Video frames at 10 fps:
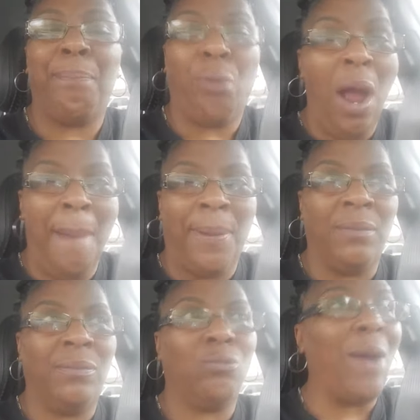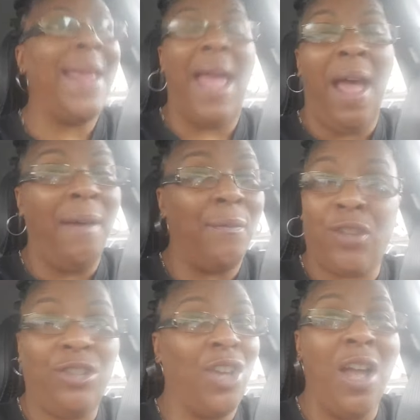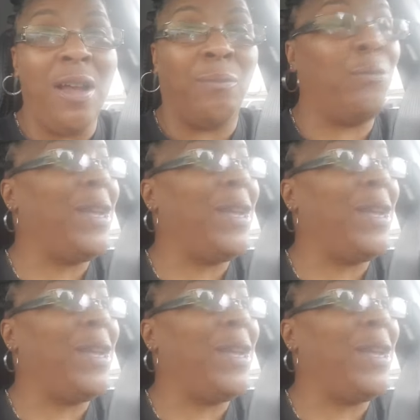problem right out the jump. We